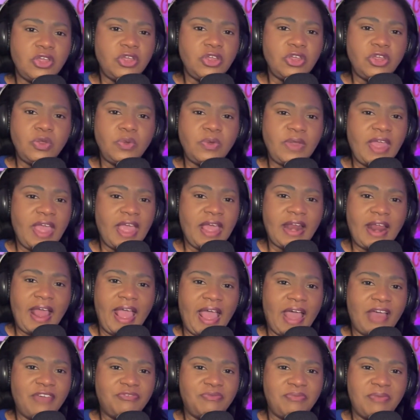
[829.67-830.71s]
you can't
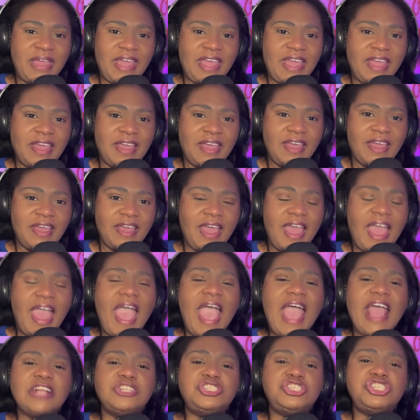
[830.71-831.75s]
have me.
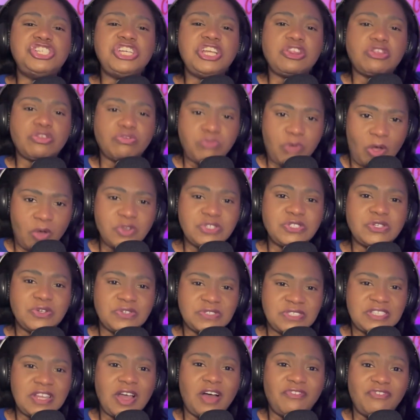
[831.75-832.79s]
And she throws
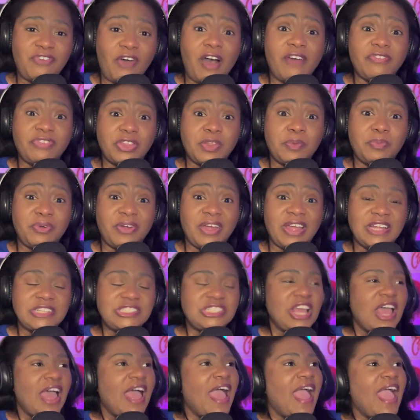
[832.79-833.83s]
herself off the
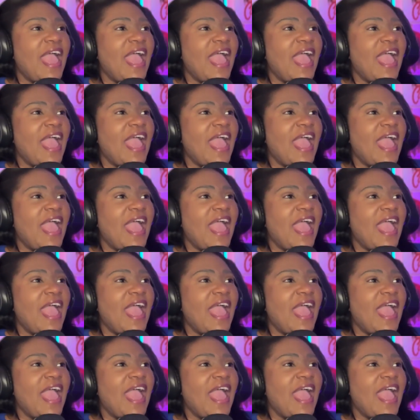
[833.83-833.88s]
bridge.